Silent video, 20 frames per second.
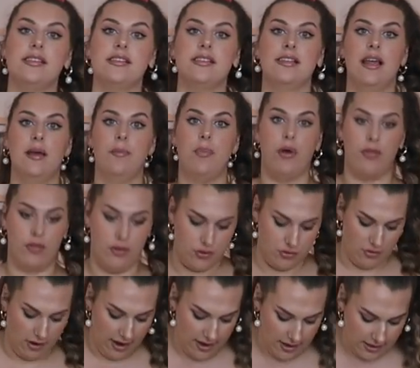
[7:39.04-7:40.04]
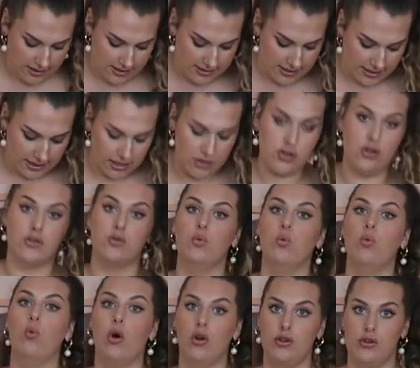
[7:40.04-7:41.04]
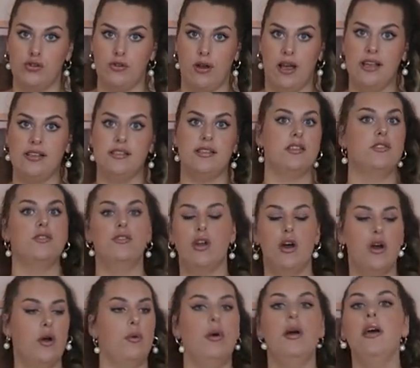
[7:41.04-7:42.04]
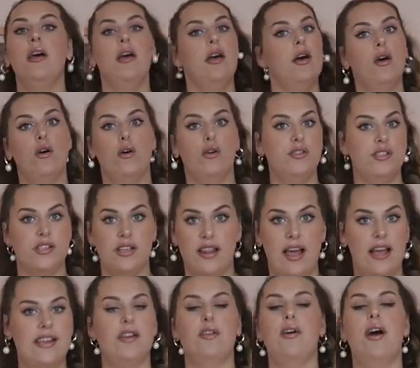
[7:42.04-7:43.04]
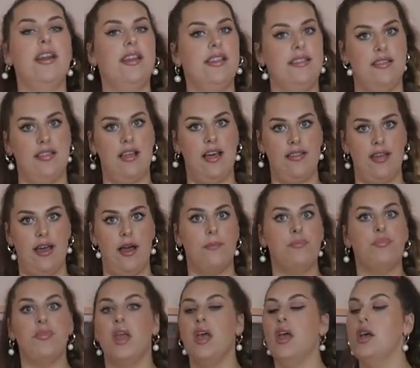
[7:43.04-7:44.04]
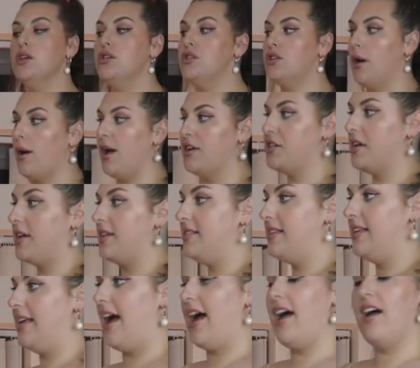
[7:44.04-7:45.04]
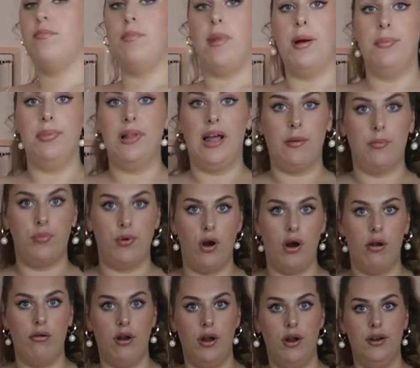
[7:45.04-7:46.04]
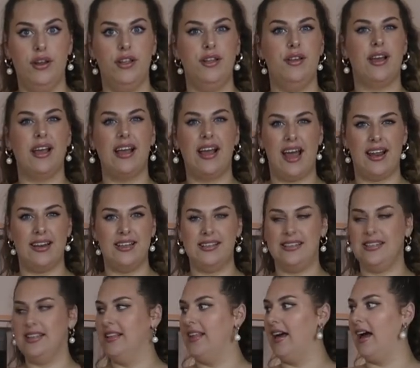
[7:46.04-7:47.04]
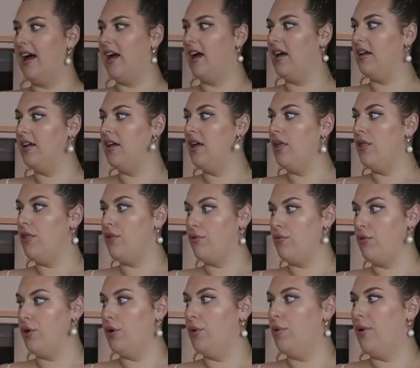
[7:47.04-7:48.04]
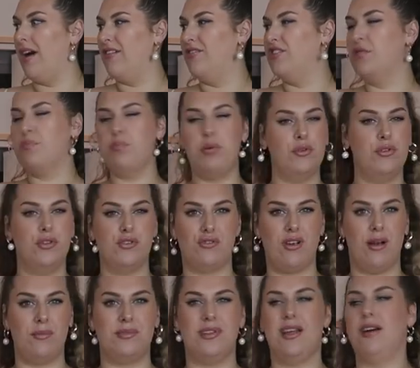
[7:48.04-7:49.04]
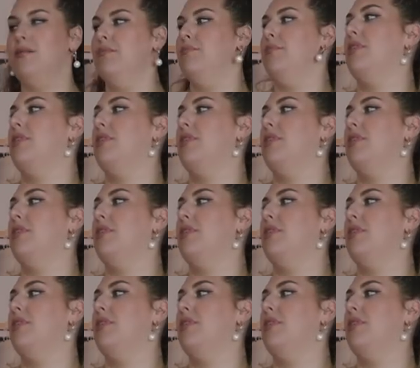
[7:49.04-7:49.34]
slip on the dress. Like, it's just one dress. There's no underlining or anything like that. So as you can see, I have my black bra on. You can kind of see that through. I've just pulled the straps down